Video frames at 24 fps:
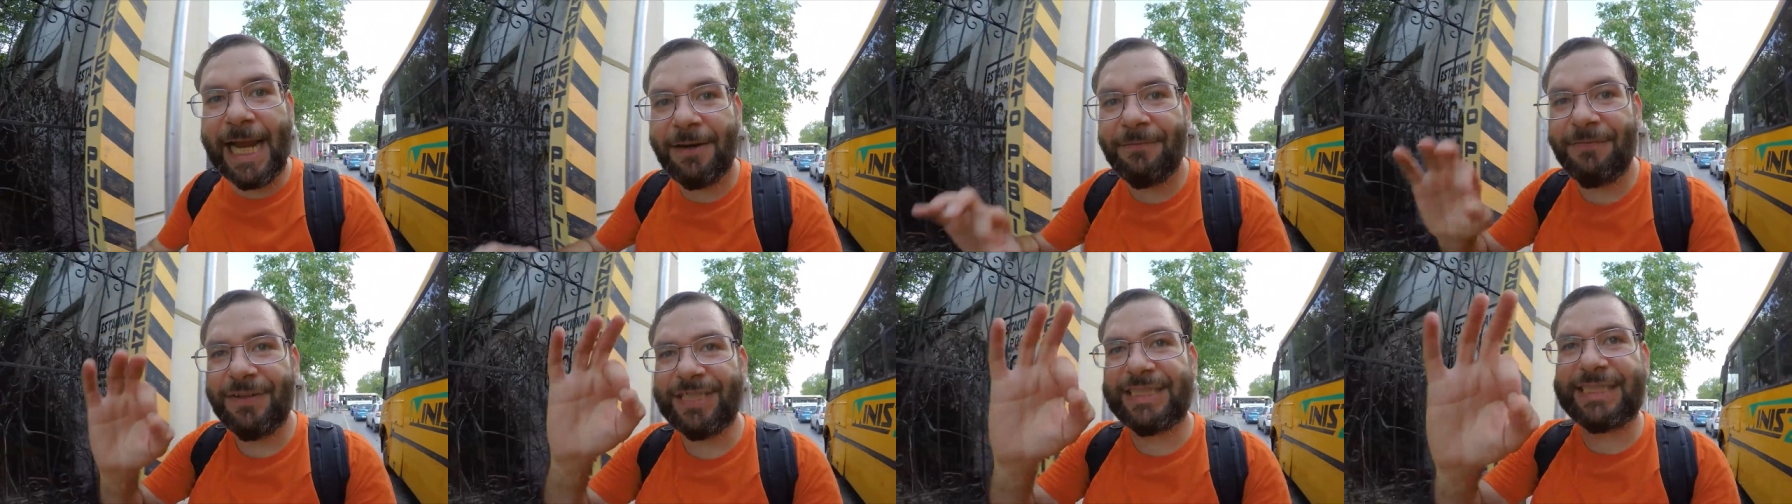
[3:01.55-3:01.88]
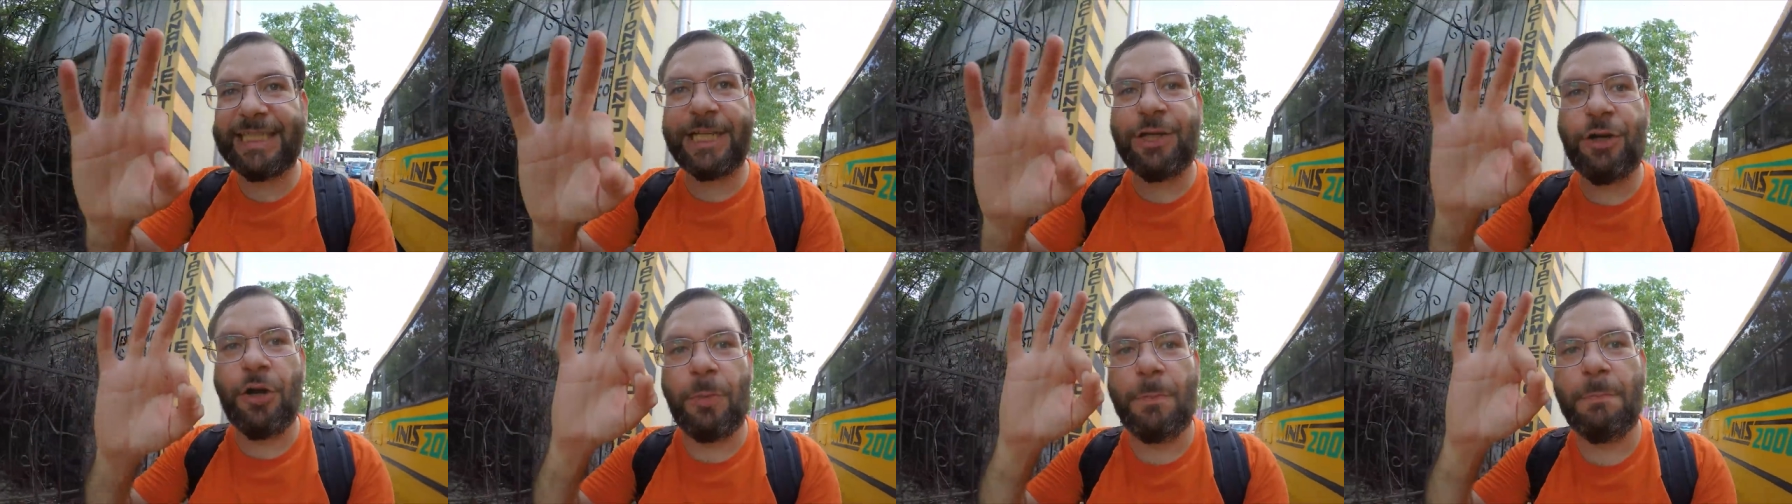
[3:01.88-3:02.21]
every
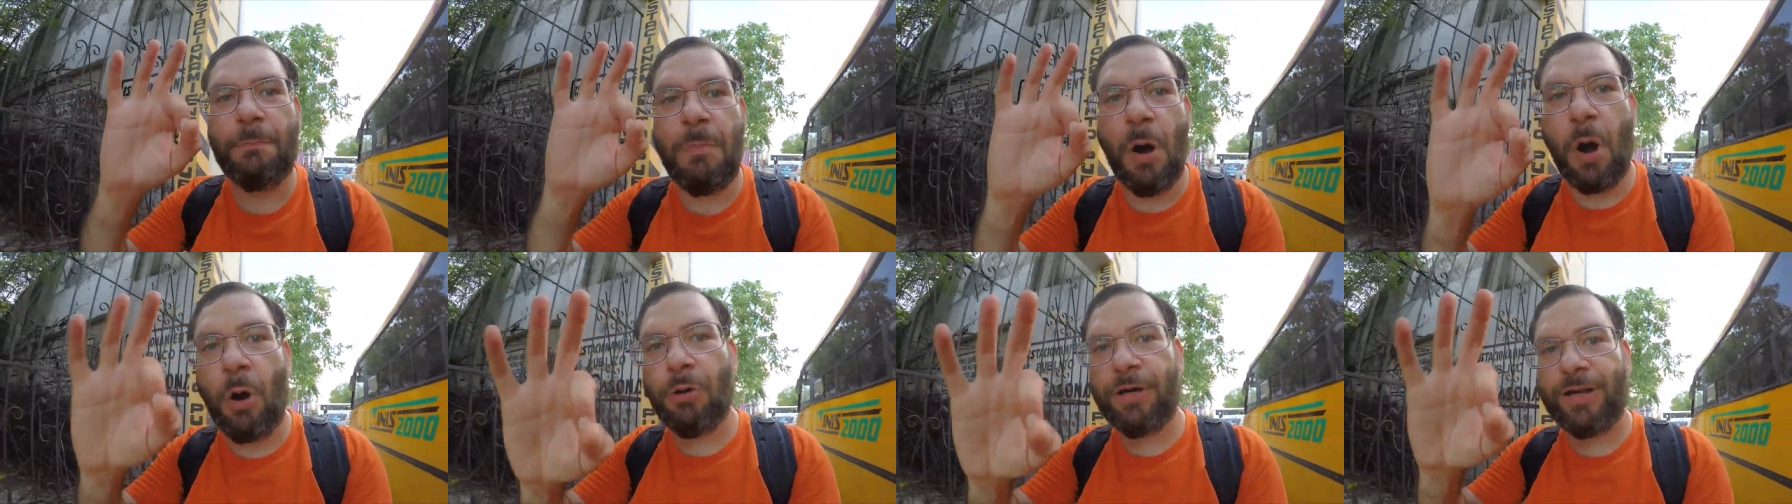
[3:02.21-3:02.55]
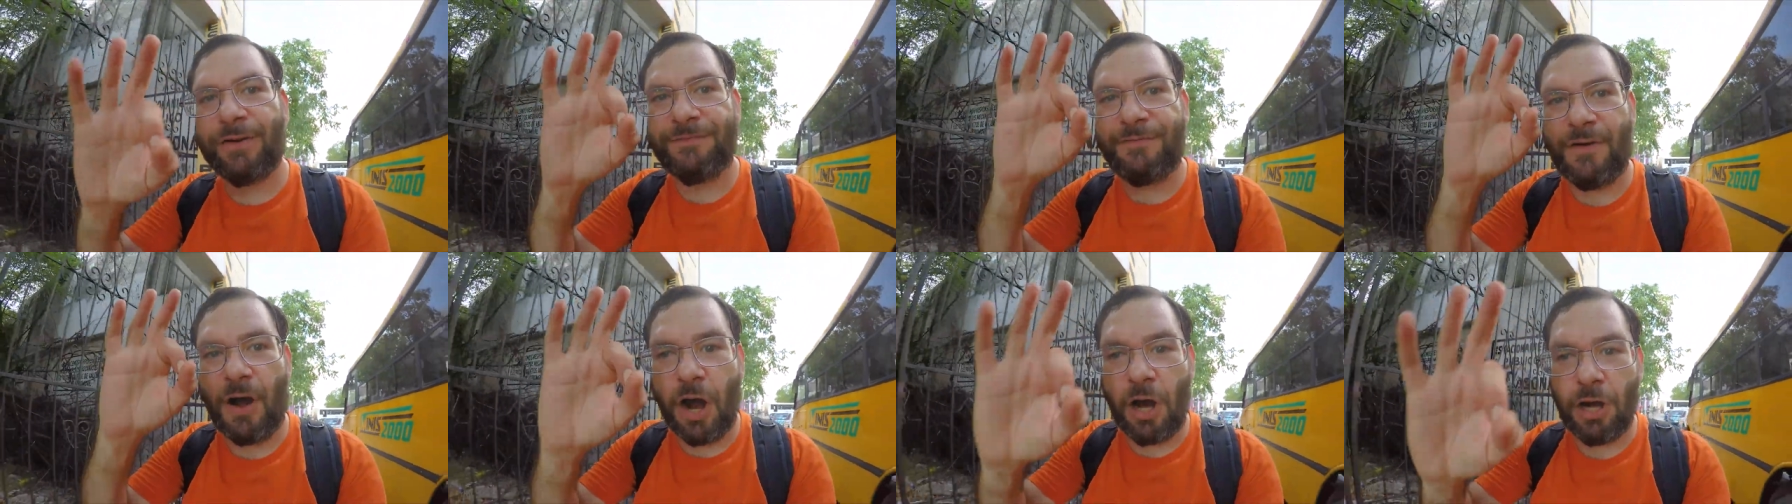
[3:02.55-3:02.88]
single mode
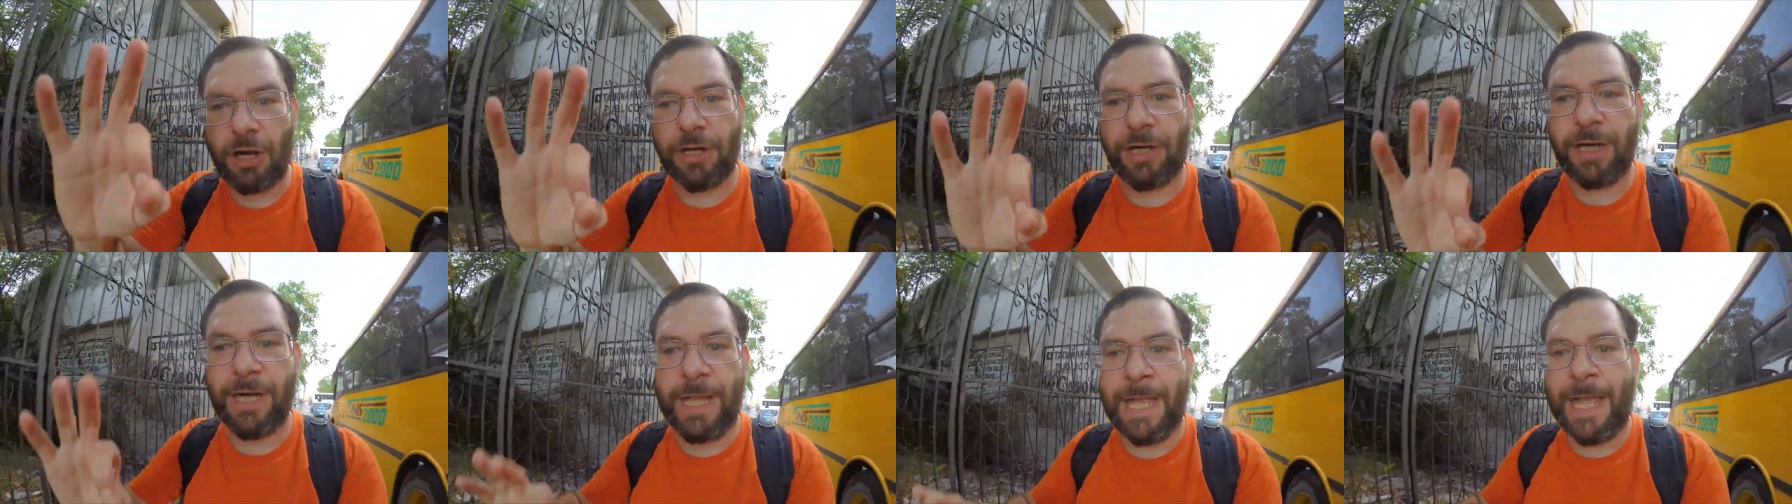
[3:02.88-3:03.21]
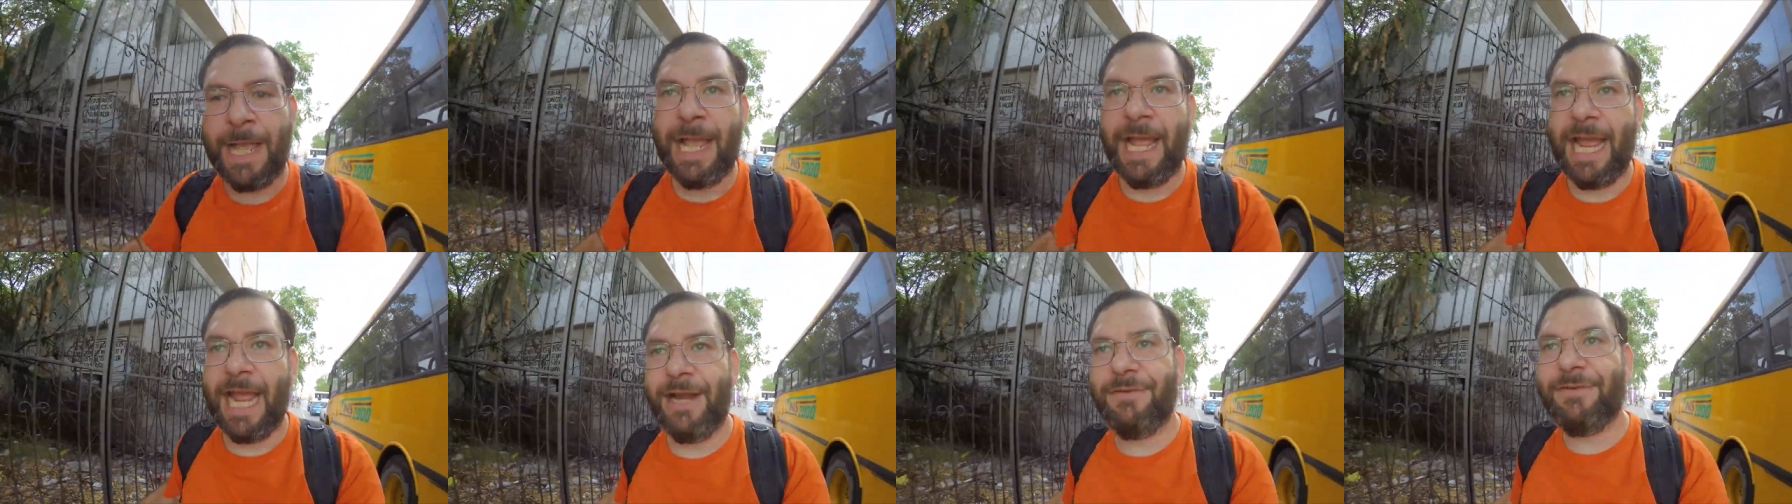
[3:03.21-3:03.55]
of art,
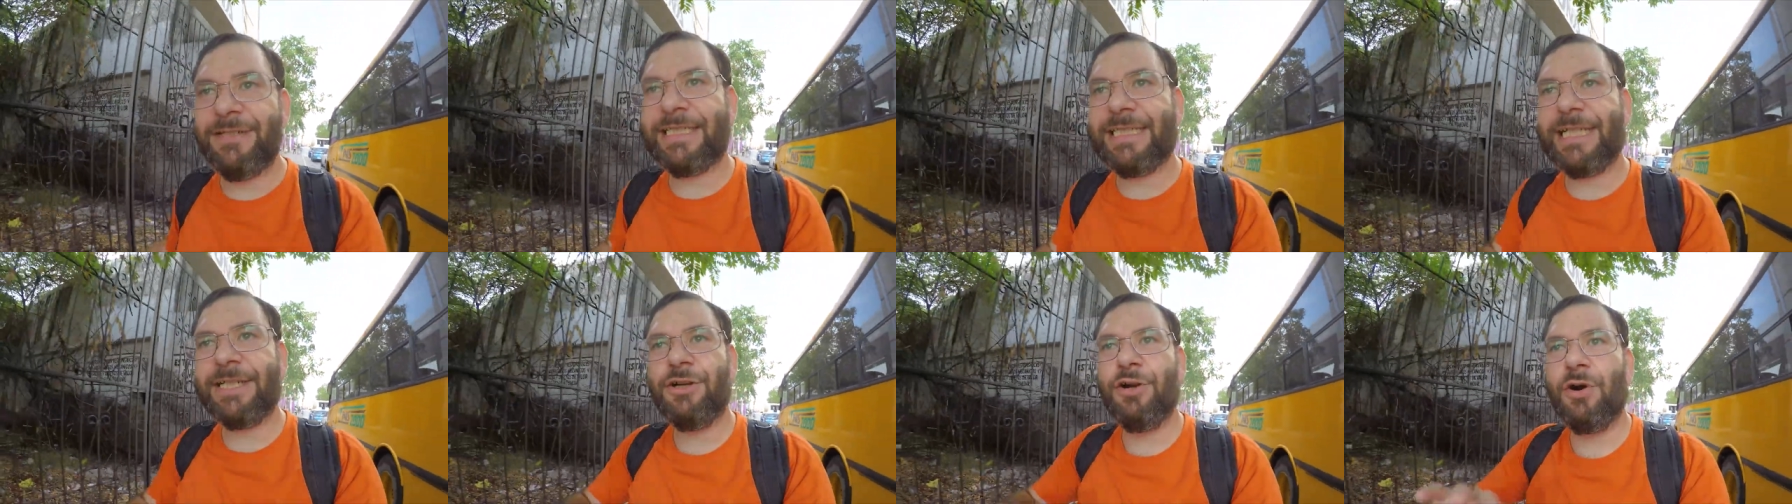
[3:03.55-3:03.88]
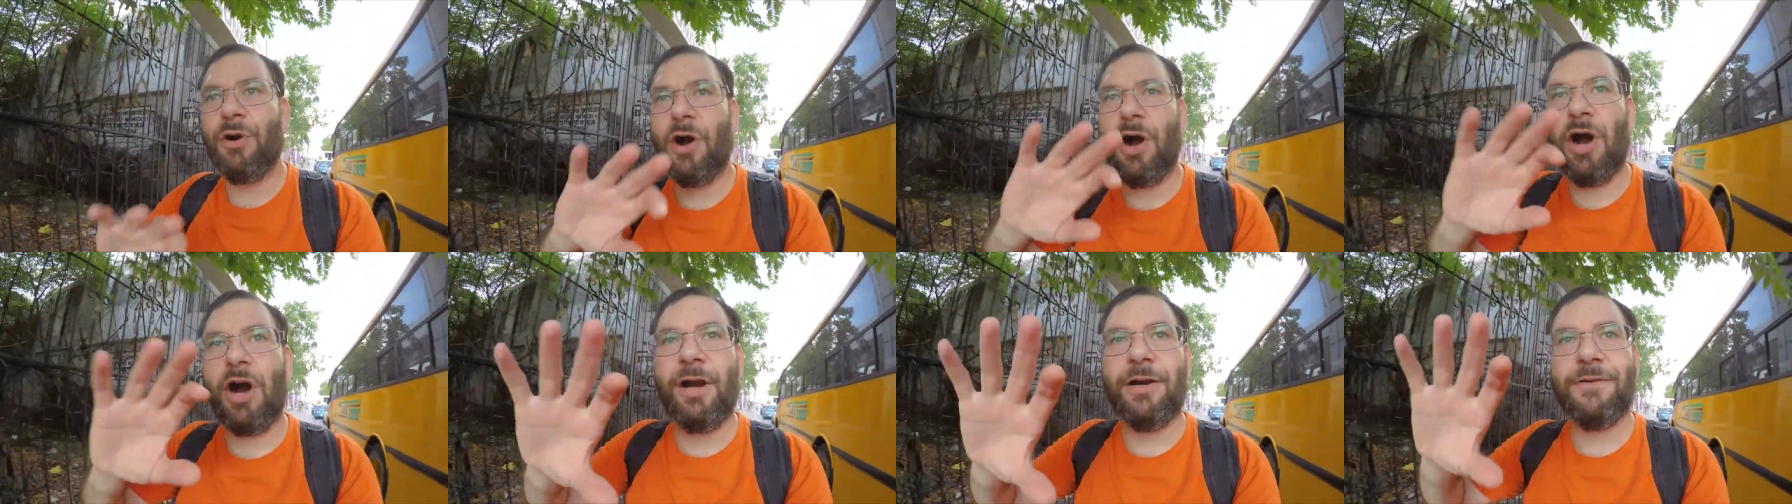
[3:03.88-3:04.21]
every
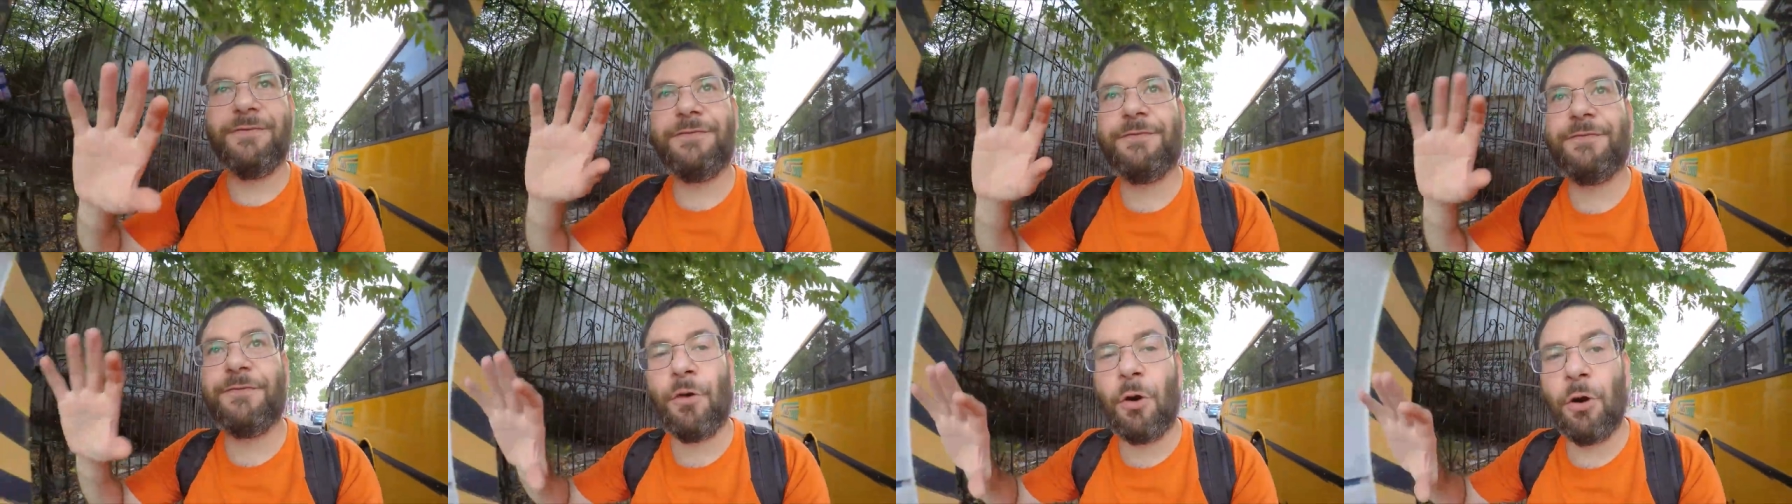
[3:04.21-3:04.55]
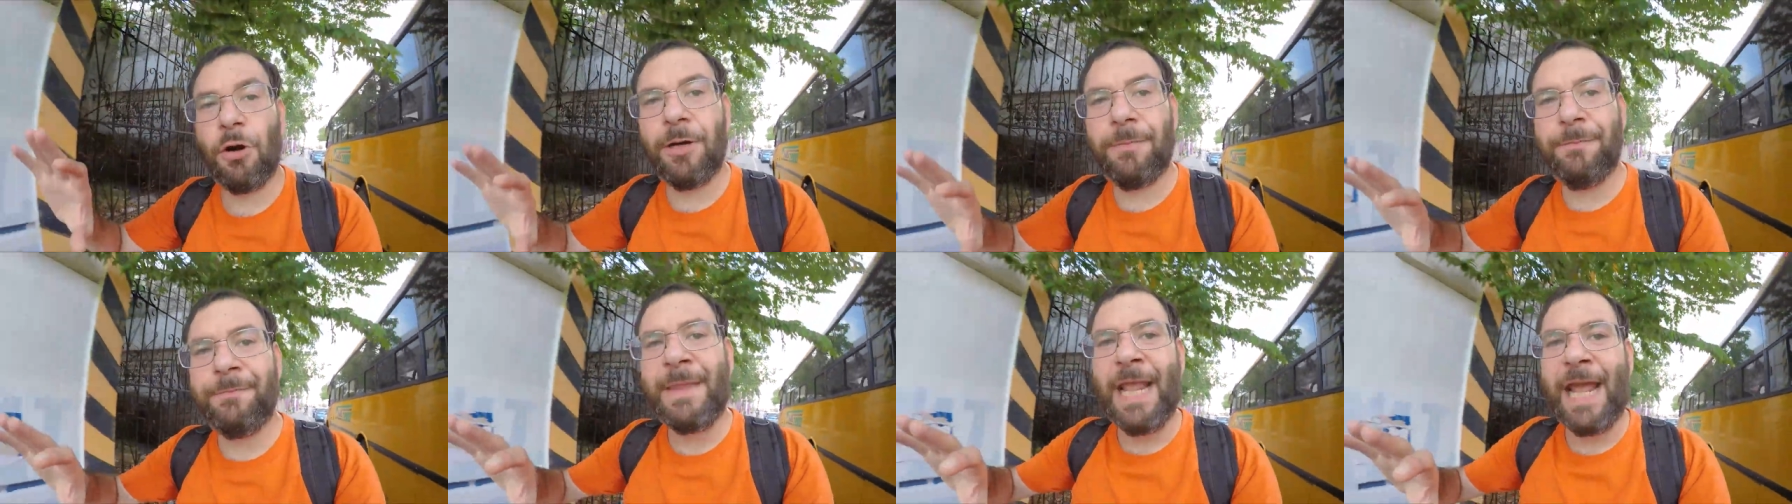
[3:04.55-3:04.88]
single art
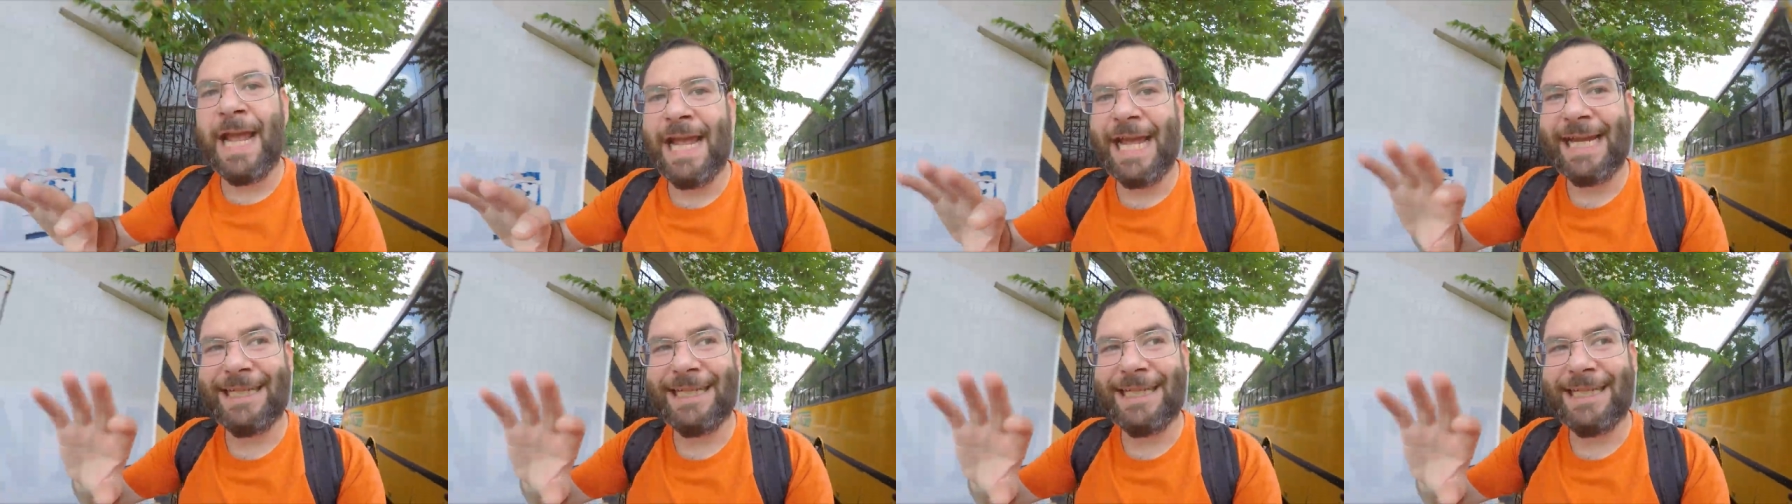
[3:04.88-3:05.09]
form